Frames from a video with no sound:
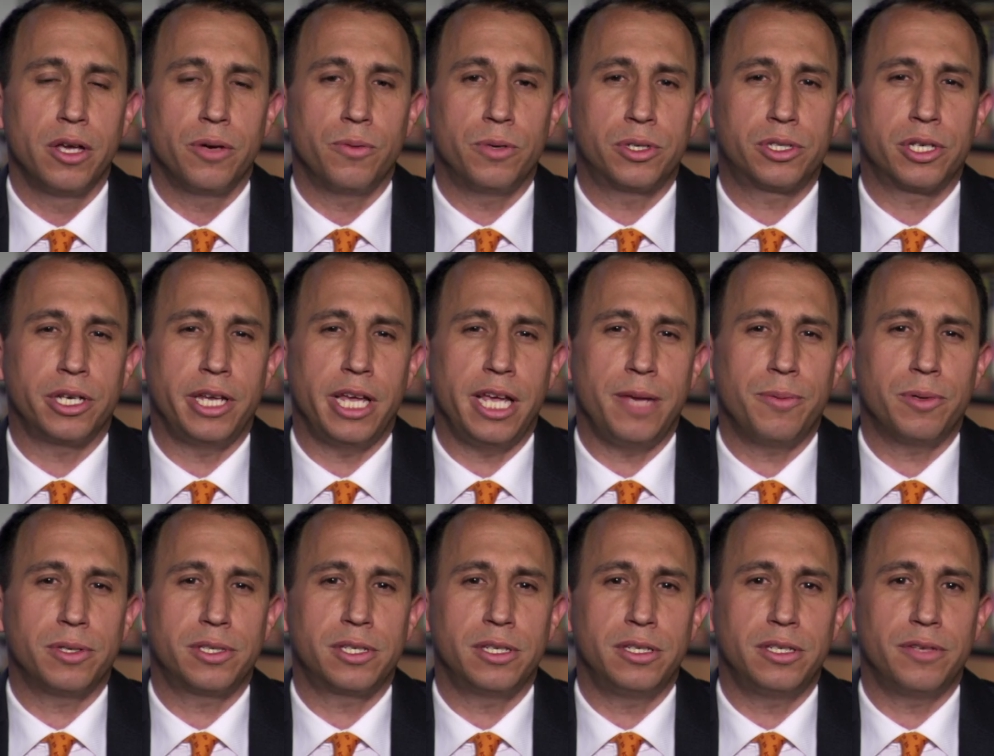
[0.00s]
which
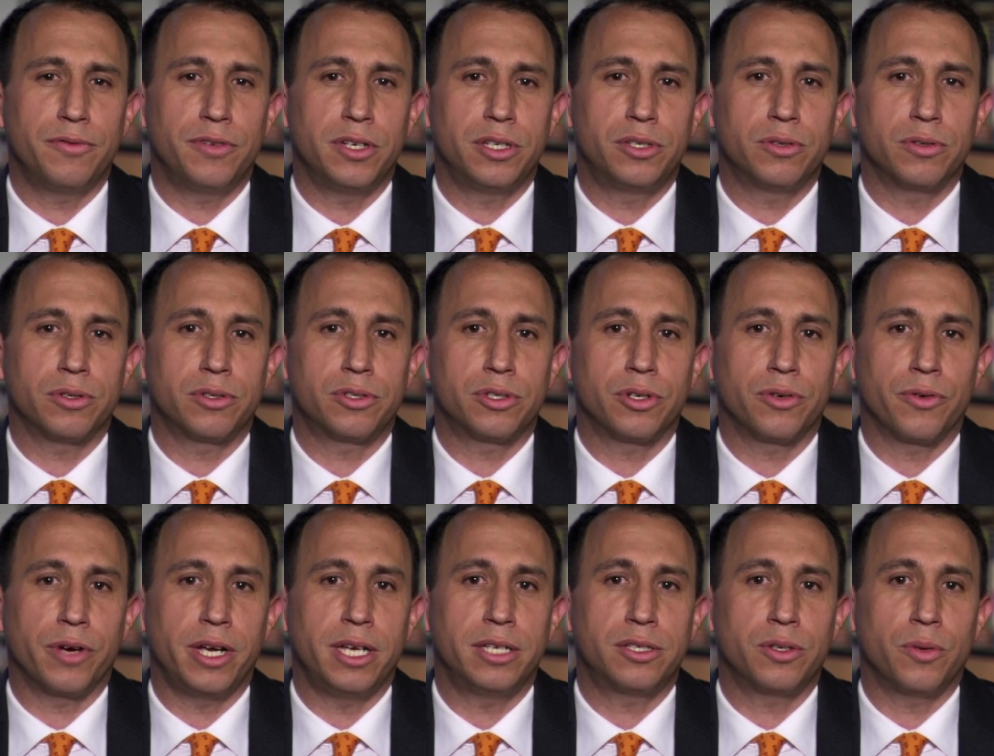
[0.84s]
enables individuals
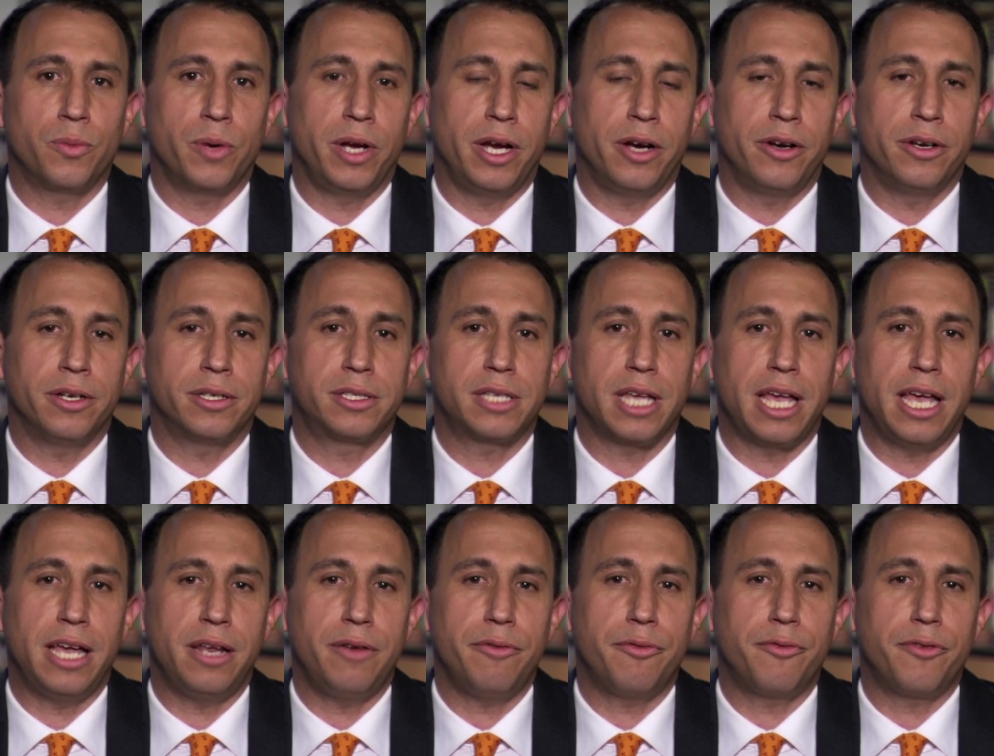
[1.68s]
to raise awareness
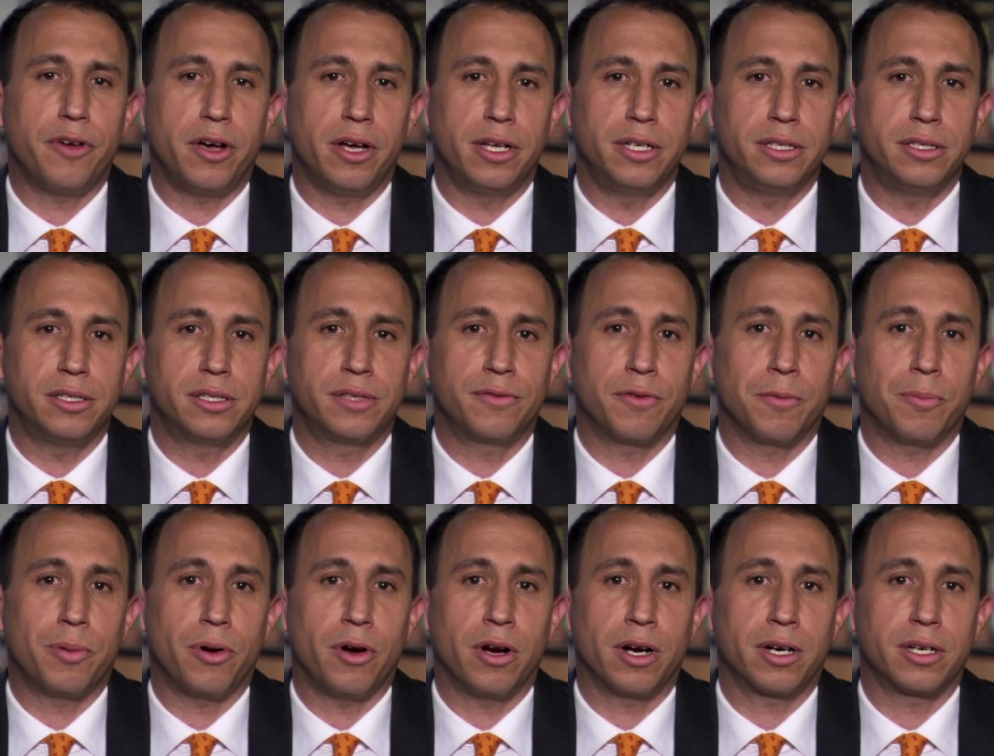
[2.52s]
and funds
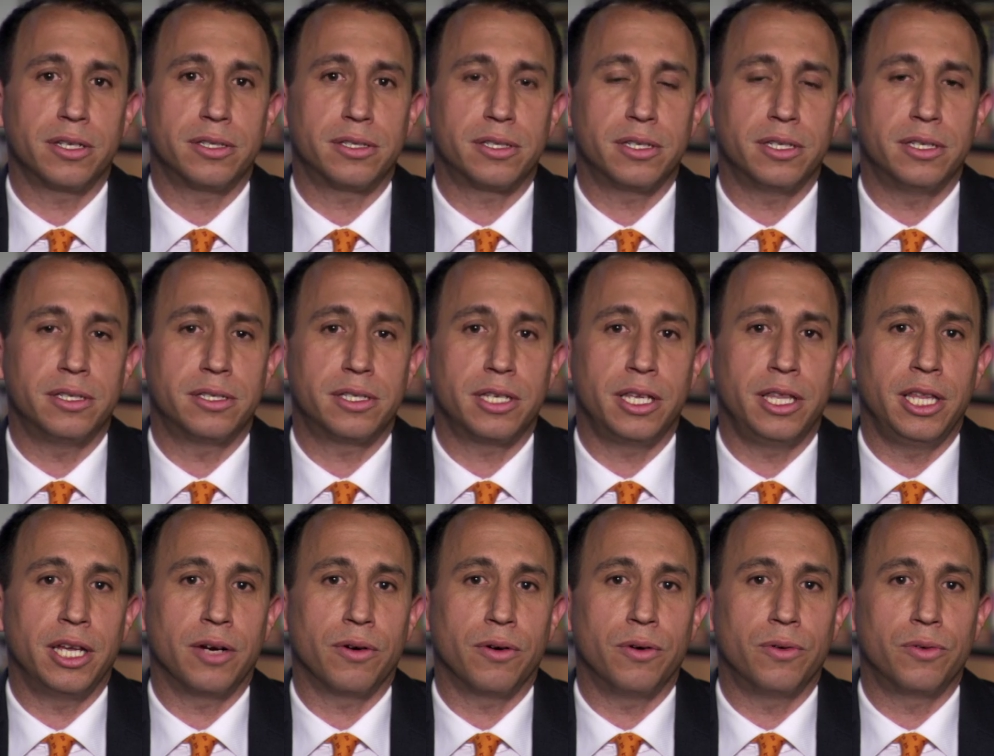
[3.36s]
for Parkinson's
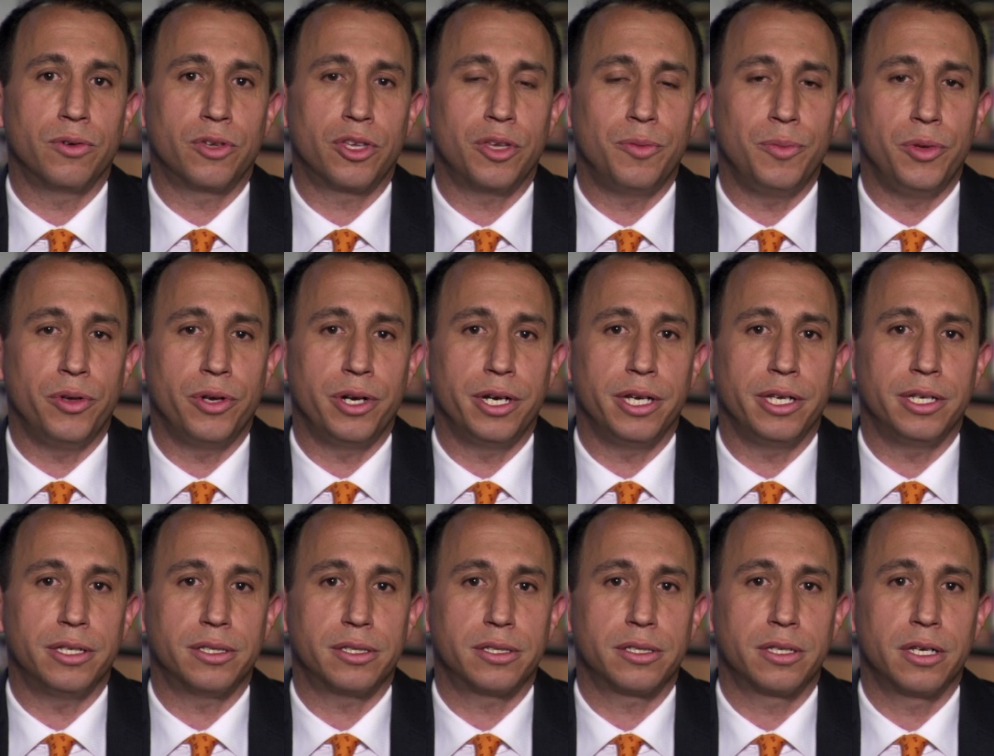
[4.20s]
in their own
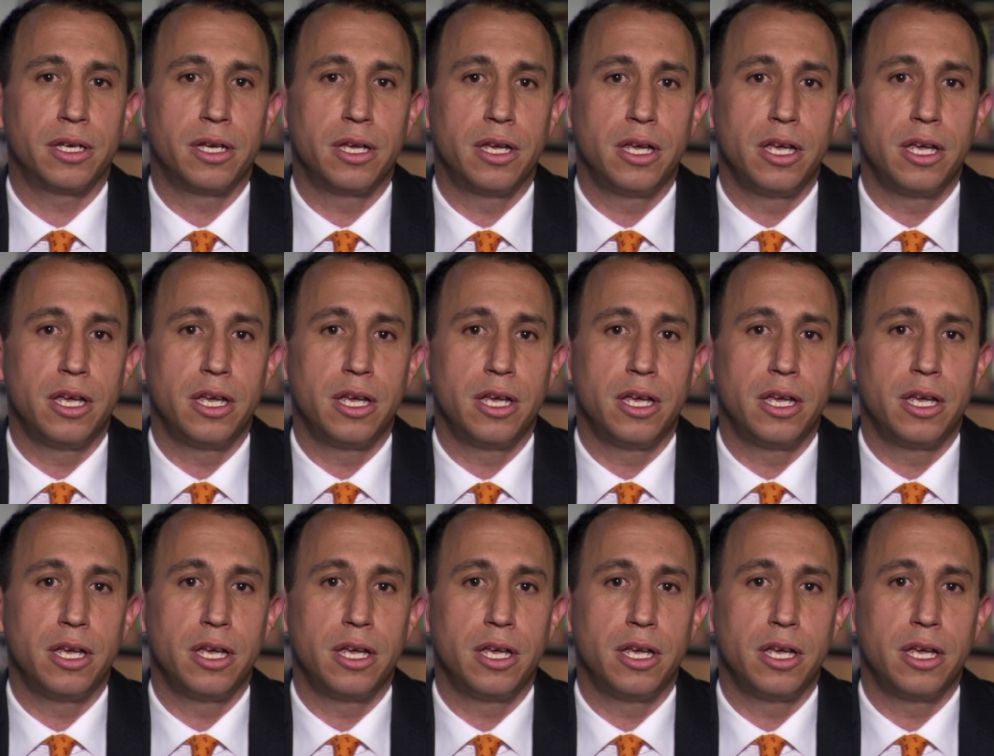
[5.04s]
communities.